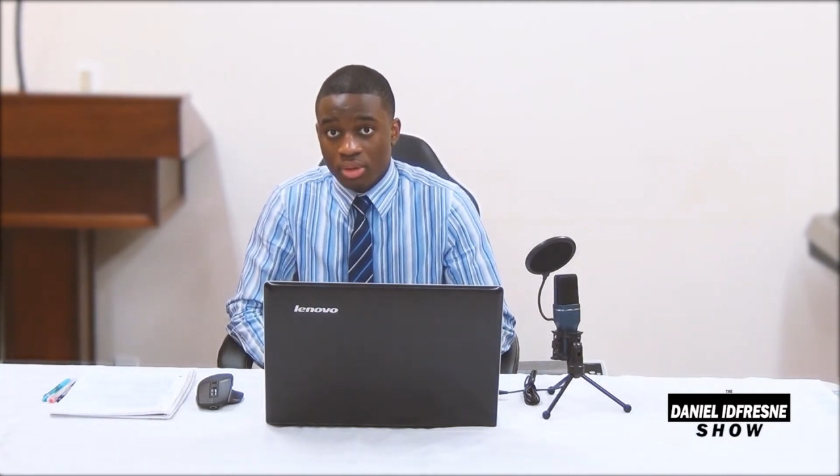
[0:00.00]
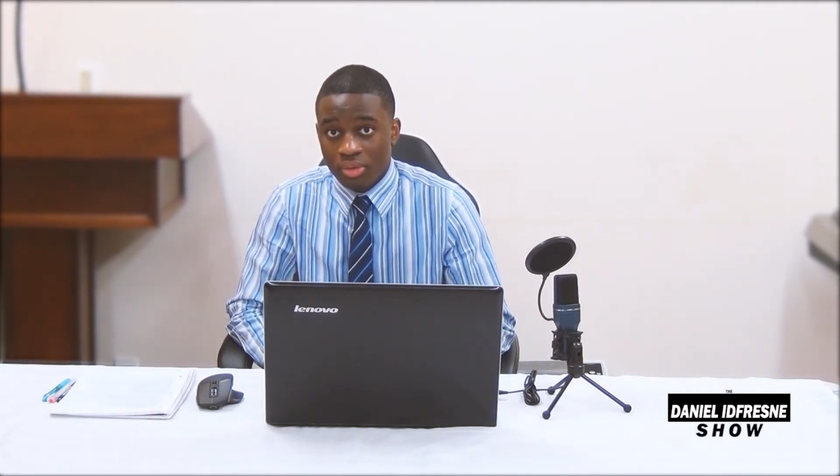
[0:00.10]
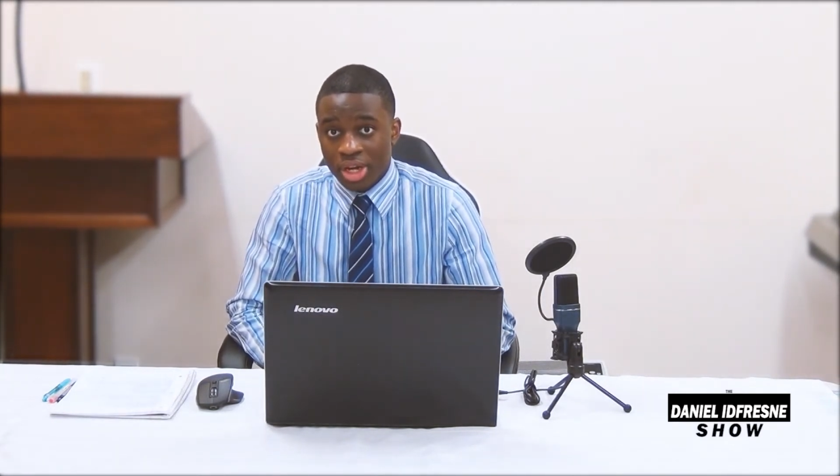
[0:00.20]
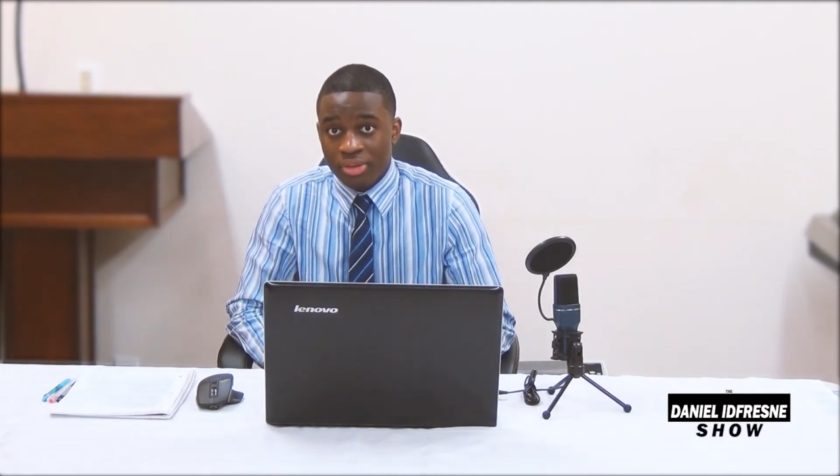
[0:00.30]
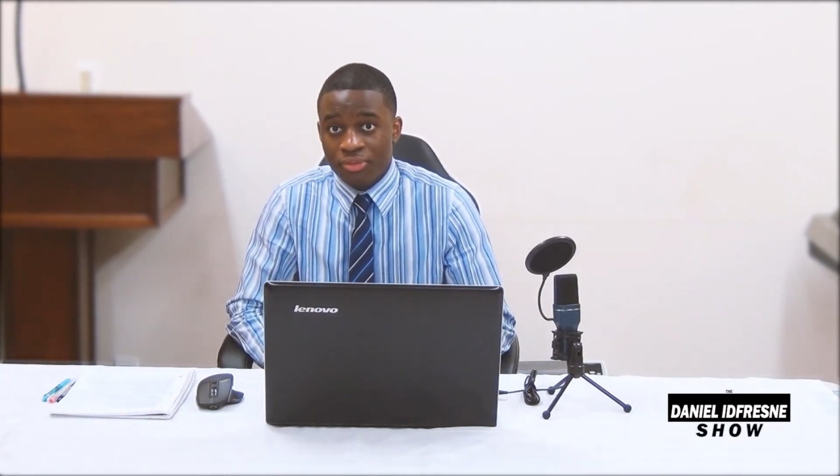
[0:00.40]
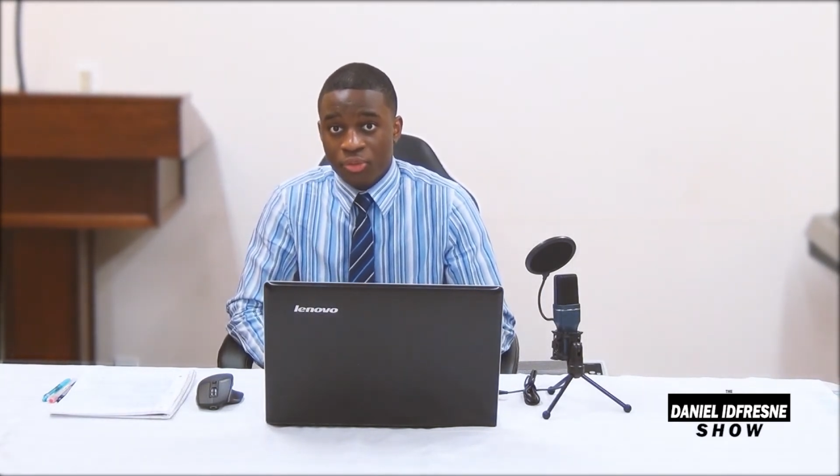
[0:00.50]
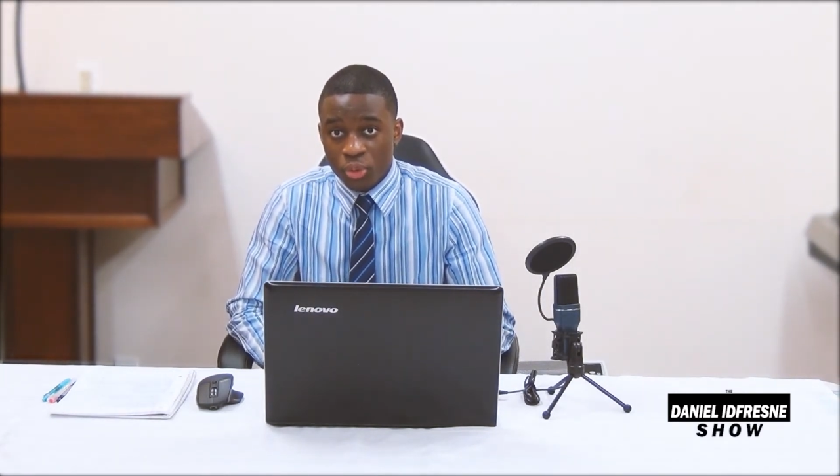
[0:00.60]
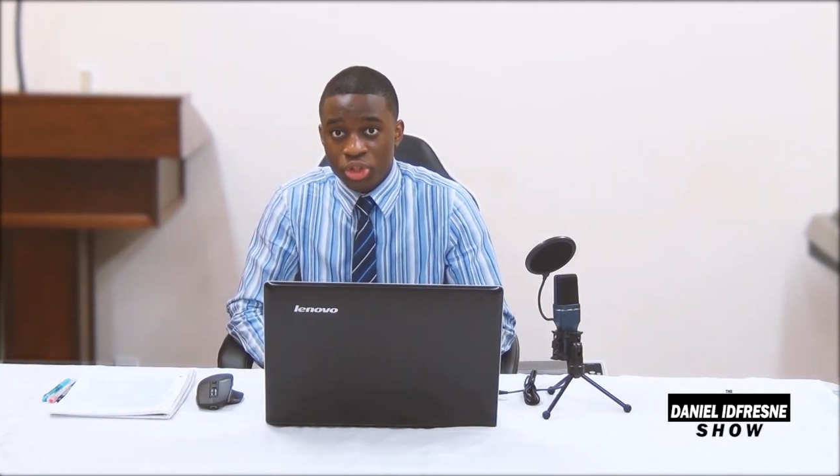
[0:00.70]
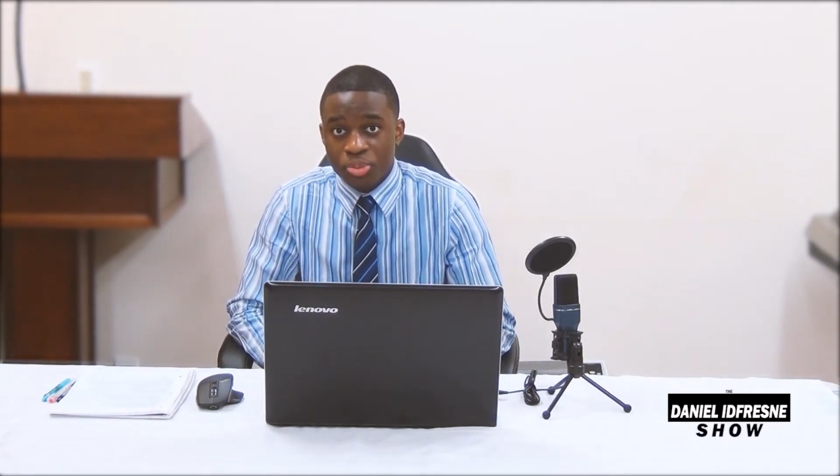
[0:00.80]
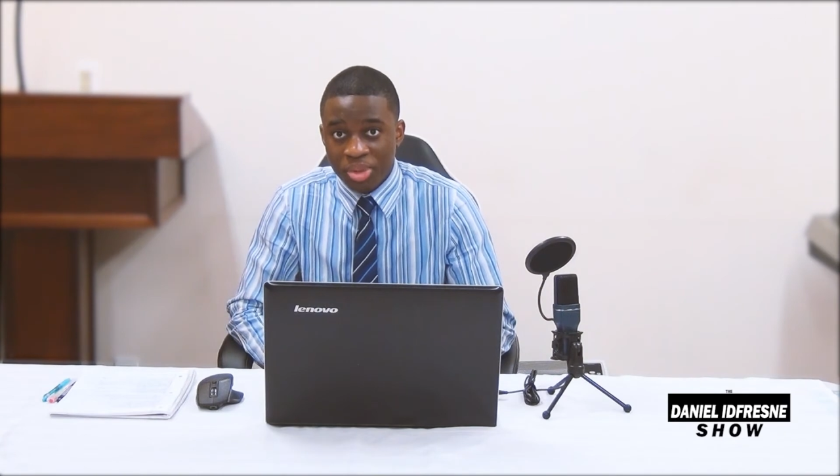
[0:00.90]
right?
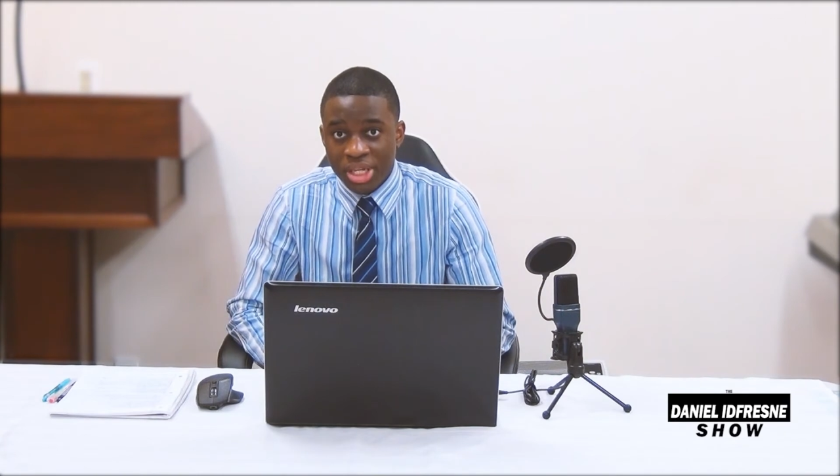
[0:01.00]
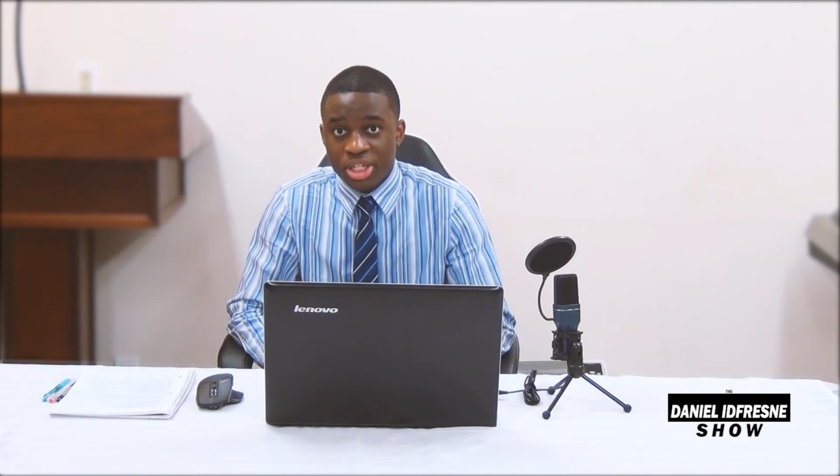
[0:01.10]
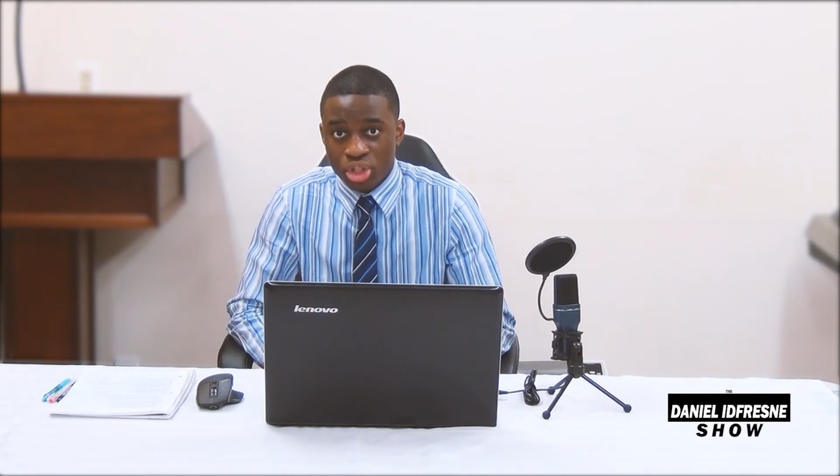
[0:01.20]
Force being